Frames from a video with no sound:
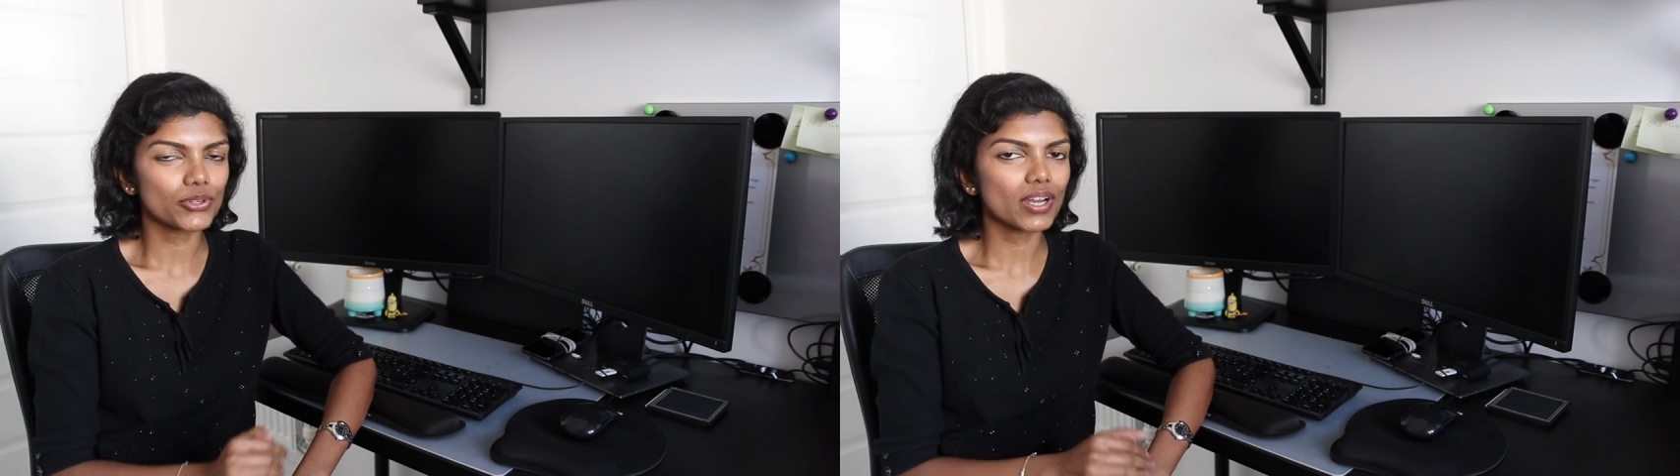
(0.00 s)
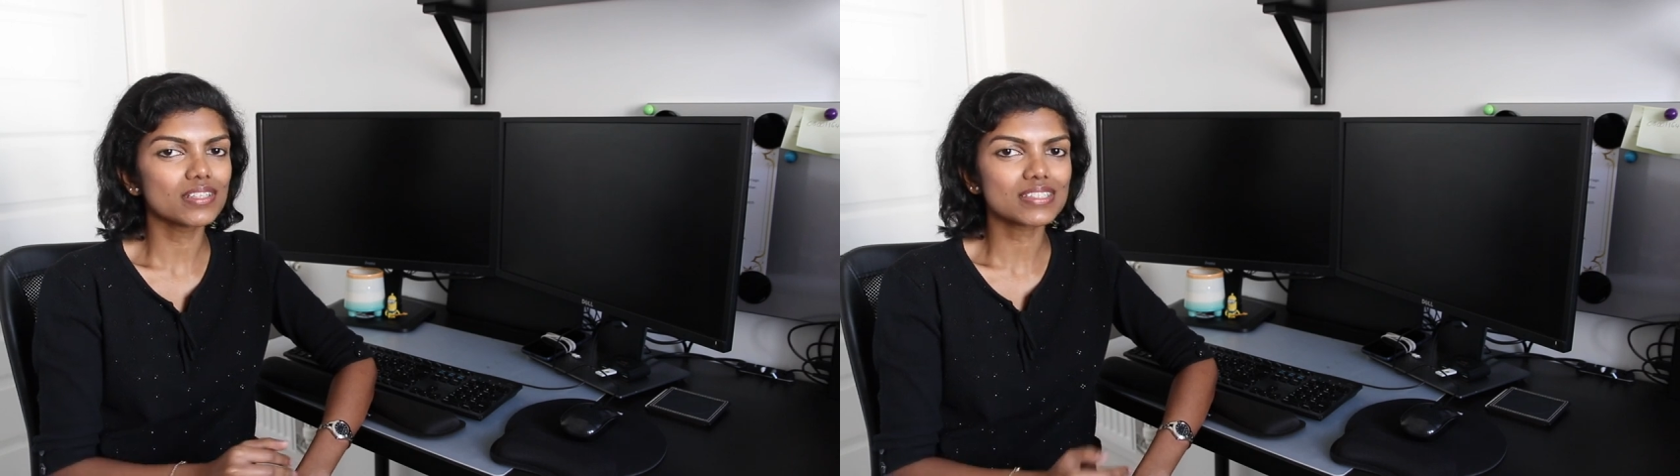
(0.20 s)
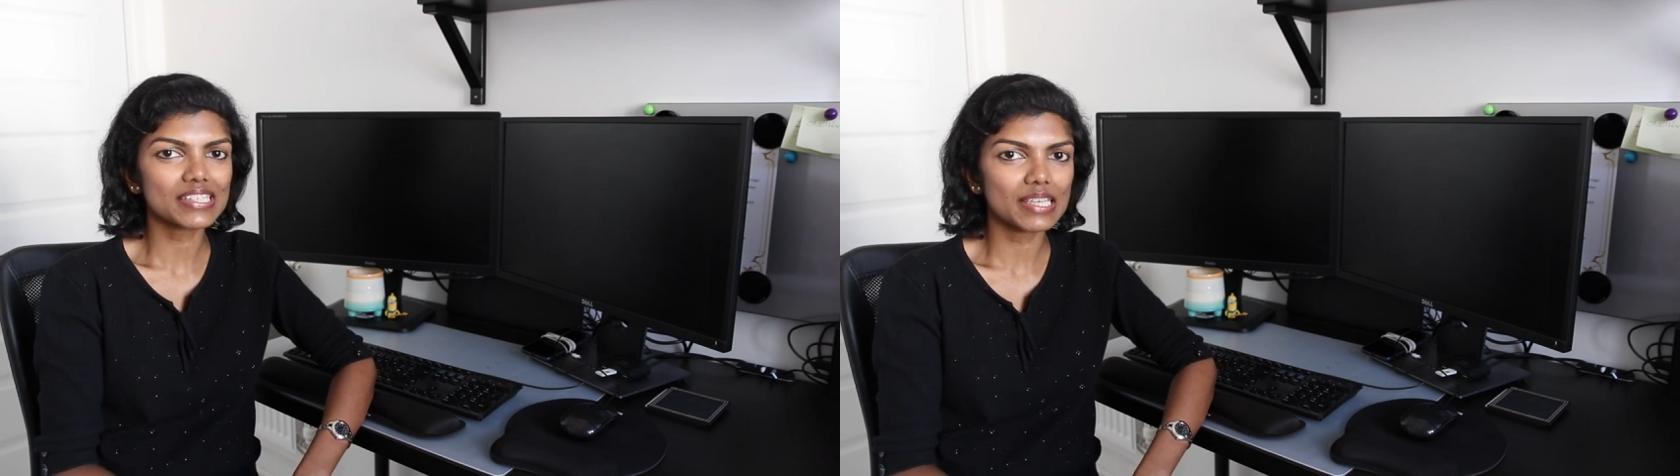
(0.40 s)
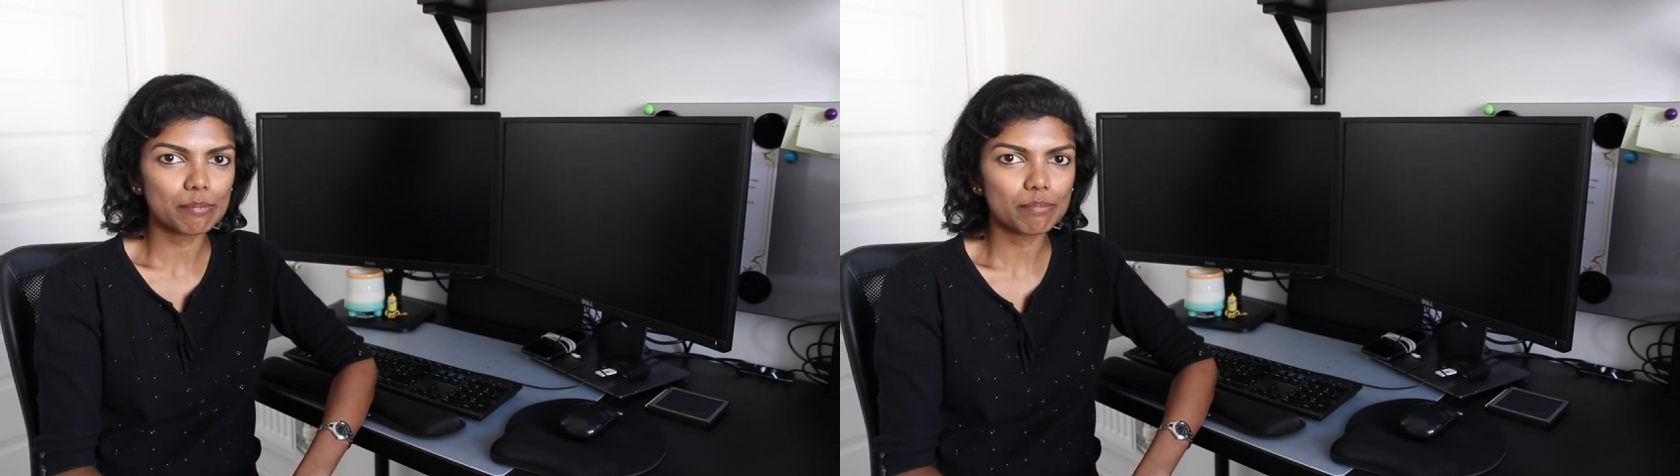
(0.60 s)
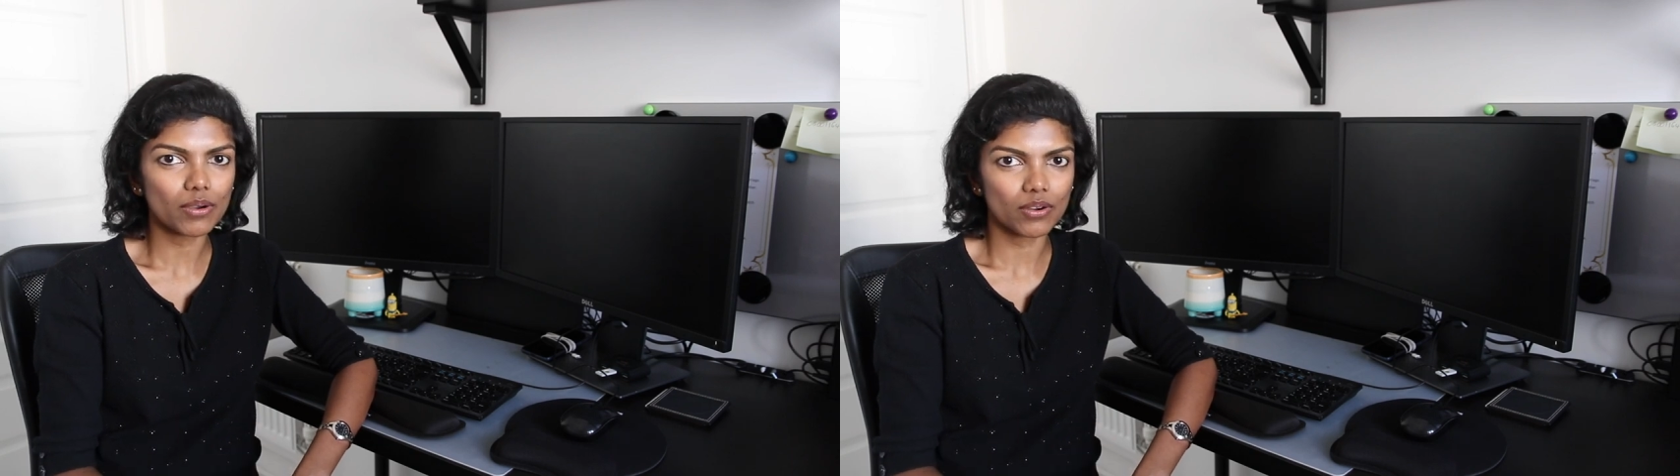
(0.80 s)
can't
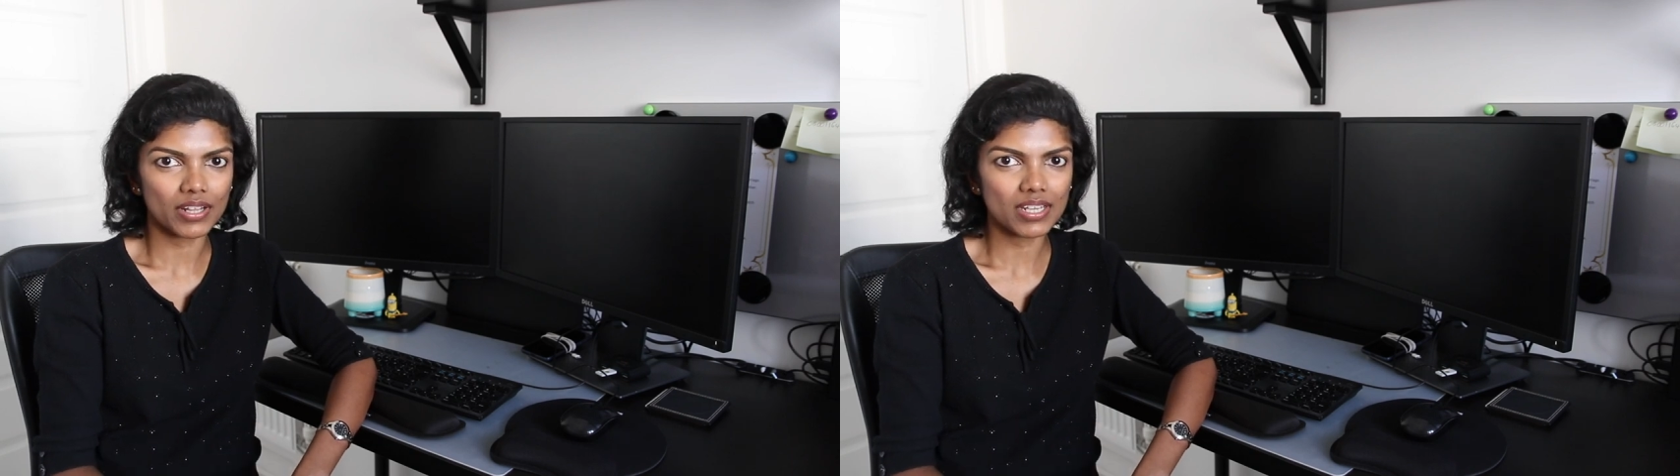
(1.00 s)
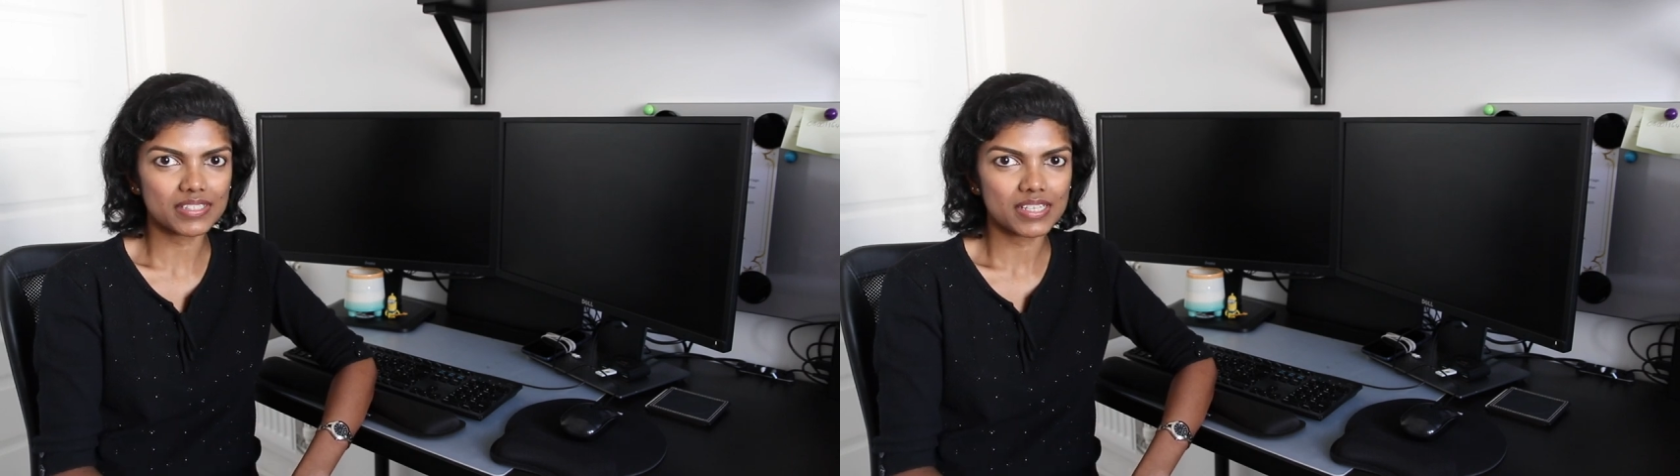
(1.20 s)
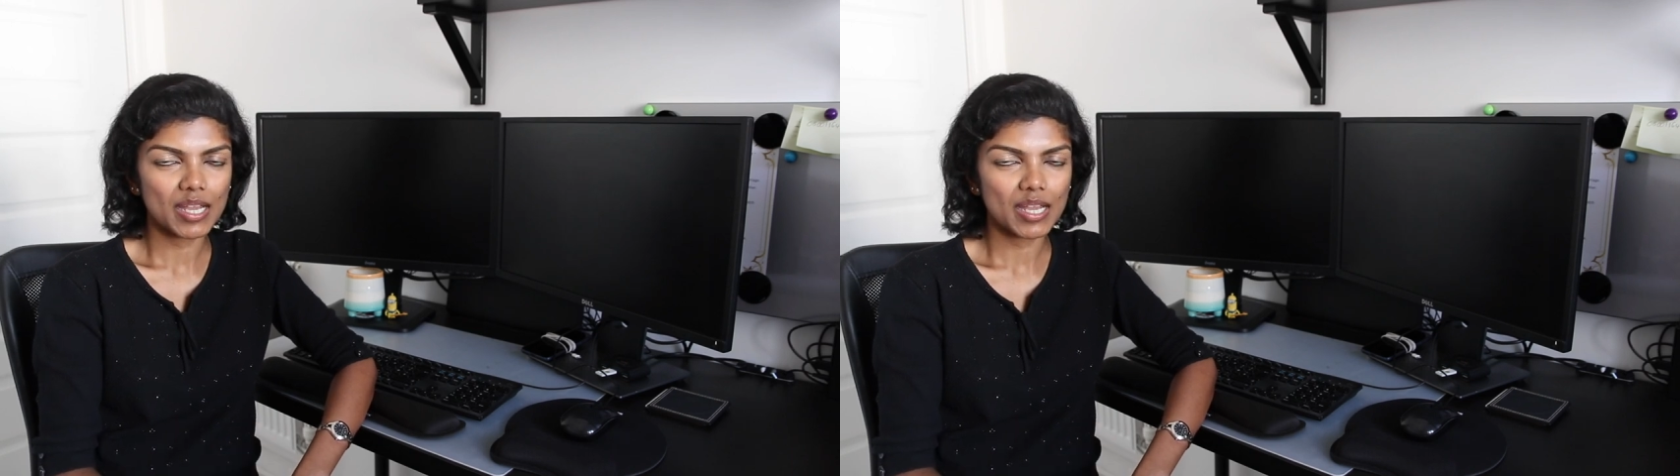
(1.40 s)
skimp on it,